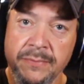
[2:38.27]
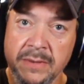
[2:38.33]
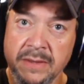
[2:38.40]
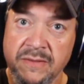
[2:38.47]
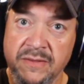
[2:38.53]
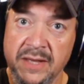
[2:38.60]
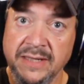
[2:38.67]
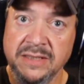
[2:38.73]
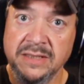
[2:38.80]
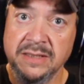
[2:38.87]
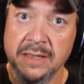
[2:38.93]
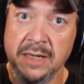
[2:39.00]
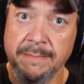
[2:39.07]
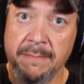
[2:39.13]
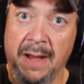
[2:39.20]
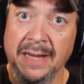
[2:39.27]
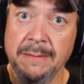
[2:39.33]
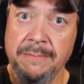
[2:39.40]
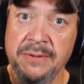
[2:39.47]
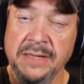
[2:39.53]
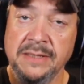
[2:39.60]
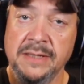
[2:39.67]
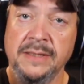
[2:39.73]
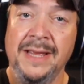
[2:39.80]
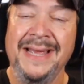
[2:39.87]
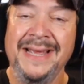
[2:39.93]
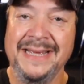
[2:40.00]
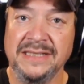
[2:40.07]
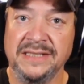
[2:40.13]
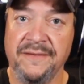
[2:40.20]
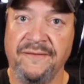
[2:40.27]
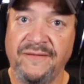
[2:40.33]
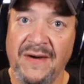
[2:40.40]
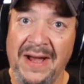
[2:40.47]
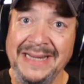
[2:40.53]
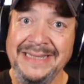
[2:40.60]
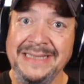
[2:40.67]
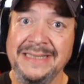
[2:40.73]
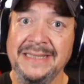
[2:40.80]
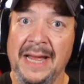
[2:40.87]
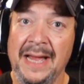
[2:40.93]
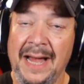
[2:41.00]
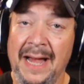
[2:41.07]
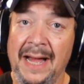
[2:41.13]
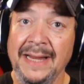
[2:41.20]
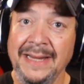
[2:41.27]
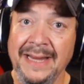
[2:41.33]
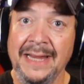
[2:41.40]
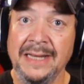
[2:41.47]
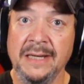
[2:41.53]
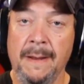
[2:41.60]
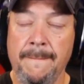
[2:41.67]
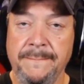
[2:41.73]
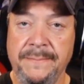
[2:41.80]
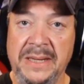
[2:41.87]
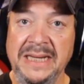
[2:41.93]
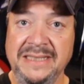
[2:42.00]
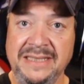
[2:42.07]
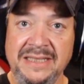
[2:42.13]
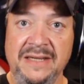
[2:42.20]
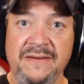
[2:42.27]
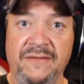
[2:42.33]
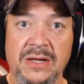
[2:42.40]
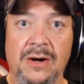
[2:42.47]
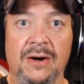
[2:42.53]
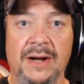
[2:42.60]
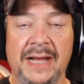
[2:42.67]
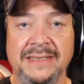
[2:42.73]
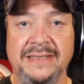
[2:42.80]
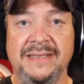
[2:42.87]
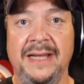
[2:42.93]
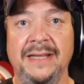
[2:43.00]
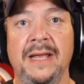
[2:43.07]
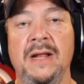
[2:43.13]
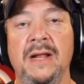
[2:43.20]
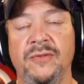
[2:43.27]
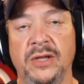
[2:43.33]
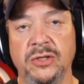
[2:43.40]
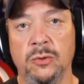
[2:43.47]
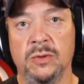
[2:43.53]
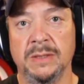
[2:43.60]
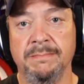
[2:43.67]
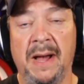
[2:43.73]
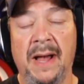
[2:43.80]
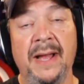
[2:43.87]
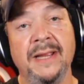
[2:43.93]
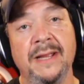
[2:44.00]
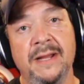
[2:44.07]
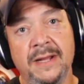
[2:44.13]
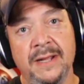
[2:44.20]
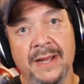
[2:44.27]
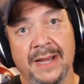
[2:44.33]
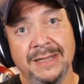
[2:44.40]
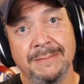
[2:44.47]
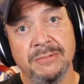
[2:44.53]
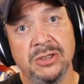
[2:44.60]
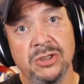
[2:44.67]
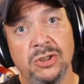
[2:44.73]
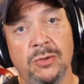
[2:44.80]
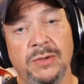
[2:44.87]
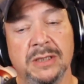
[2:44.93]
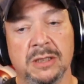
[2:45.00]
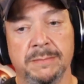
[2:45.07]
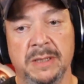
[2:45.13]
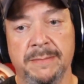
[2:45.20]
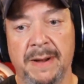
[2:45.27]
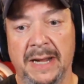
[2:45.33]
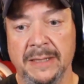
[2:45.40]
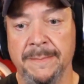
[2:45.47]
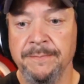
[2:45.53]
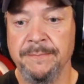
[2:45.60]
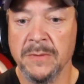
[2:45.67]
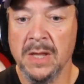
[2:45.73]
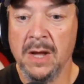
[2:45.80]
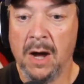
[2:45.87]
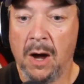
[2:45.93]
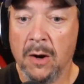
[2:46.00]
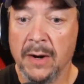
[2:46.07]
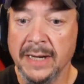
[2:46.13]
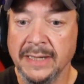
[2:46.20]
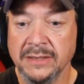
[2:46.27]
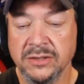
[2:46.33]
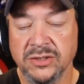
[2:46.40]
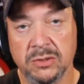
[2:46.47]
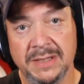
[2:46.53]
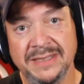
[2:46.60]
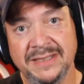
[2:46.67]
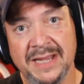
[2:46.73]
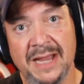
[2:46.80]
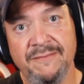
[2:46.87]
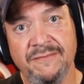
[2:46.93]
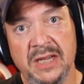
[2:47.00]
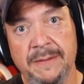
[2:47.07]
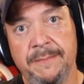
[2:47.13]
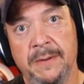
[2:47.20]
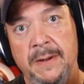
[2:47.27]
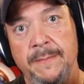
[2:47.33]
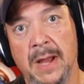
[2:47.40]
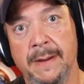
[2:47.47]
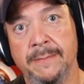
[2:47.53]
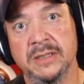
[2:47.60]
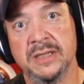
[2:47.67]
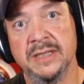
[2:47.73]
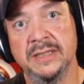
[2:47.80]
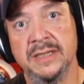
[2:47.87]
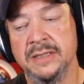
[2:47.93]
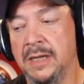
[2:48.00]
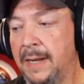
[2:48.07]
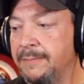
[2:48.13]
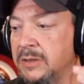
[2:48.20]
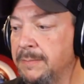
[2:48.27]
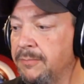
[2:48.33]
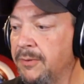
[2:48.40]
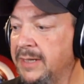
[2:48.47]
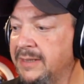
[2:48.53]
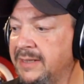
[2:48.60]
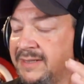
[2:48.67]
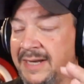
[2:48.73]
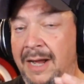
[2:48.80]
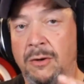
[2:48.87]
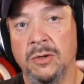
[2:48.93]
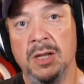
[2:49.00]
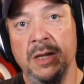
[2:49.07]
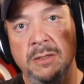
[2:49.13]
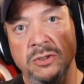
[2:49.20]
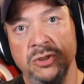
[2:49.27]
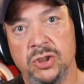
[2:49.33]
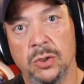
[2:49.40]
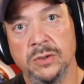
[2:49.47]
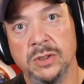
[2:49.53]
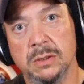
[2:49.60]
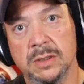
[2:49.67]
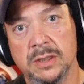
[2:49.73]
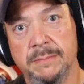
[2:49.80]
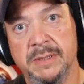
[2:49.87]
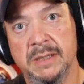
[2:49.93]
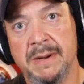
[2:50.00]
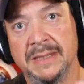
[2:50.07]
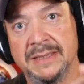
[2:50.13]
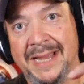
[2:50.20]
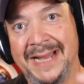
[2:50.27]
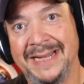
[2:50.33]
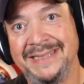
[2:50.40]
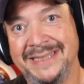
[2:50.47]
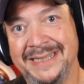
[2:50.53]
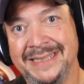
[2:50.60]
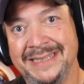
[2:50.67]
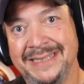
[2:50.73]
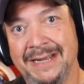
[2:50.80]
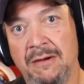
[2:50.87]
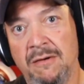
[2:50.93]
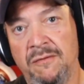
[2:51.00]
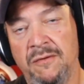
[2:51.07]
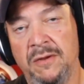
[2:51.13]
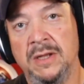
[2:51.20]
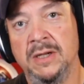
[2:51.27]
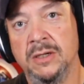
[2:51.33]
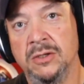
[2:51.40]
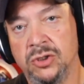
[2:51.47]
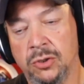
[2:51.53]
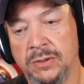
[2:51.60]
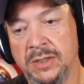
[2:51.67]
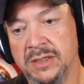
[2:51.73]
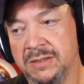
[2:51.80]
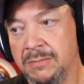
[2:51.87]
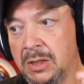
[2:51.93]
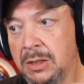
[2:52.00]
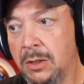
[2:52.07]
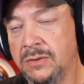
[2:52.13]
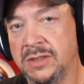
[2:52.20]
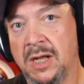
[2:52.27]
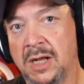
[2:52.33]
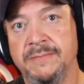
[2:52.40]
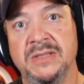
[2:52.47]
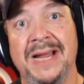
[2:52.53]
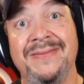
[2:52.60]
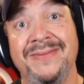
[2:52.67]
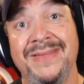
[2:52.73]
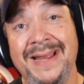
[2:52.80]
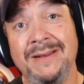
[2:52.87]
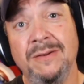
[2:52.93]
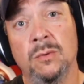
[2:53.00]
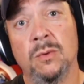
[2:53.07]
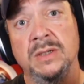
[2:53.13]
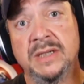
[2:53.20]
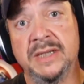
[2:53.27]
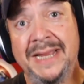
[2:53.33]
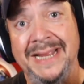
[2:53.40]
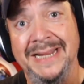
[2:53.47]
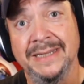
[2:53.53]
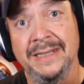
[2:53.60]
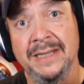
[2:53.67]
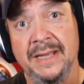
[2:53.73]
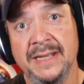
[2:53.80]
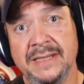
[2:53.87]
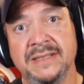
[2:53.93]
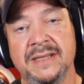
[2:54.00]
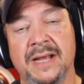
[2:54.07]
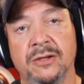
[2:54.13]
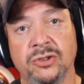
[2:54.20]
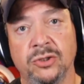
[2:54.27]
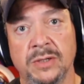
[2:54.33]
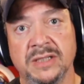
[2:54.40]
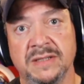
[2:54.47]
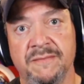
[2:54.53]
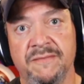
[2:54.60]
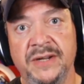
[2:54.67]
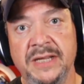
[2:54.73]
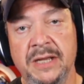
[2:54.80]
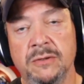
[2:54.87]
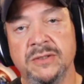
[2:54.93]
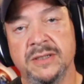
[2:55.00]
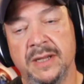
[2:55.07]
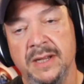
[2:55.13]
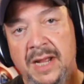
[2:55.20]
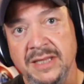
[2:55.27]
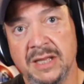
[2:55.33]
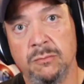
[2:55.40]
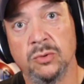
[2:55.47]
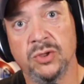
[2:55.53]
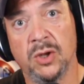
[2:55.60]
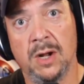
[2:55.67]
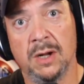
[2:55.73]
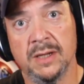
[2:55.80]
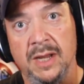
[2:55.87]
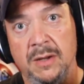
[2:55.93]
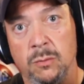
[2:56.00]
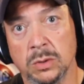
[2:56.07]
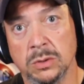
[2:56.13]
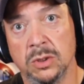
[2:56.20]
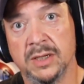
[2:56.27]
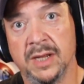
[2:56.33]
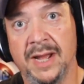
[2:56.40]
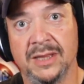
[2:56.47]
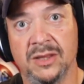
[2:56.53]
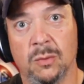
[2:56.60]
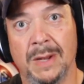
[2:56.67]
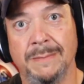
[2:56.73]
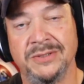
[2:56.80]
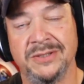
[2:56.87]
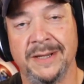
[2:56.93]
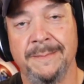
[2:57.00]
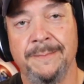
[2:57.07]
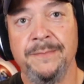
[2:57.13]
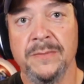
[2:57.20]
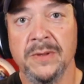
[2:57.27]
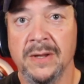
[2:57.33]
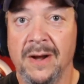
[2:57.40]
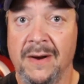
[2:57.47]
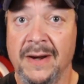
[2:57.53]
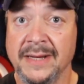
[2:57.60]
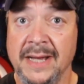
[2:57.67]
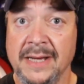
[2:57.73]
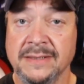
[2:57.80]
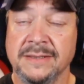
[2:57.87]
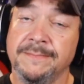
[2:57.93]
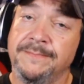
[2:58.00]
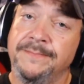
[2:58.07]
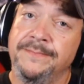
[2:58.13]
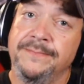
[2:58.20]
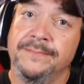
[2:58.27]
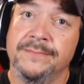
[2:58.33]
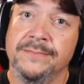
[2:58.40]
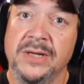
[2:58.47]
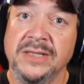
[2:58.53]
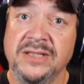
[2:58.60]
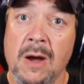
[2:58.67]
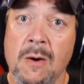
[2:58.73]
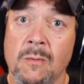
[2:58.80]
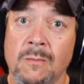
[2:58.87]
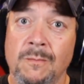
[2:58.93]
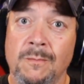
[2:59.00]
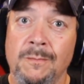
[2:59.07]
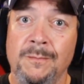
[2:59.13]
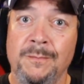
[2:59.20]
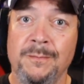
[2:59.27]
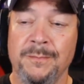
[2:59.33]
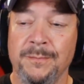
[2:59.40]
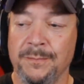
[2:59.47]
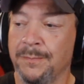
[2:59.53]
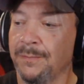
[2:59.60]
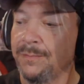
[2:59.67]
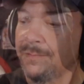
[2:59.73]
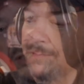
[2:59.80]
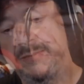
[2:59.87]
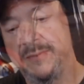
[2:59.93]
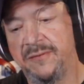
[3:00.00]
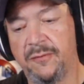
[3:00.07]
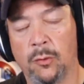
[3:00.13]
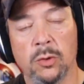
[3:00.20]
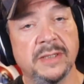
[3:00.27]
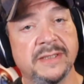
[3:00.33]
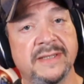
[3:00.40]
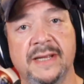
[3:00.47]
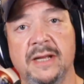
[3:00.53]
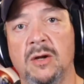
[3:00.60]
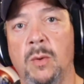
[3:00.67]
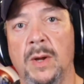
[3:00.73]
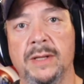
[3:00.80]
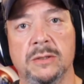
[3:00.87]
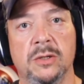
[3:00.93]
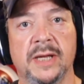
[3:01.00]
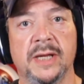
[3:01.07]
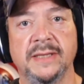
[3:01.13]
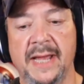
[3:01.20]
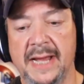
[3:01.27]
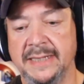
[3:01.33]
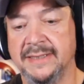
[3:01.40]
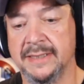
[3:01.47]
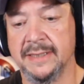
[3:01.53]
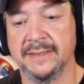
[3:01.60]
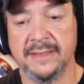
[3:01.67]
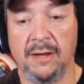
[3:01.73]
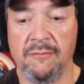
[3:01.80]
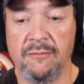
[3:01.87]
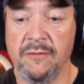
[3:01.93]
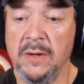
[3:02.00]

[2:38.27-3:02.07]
this, in my opinion, is the finest high-end PCVR headset that you can buy and I'm going to show you a little bit about it. All right, so let's dive deep. I'm going to get in, I'm going to break this out, show you a little bit about the headset itself, show you some close ups, and then we're going to get into the lens. I'll show you some videos, and then we'll talk and we'll look at the website. All right, guys, let's go. All right, guys, just as before, let's take a quick look at the headset itself.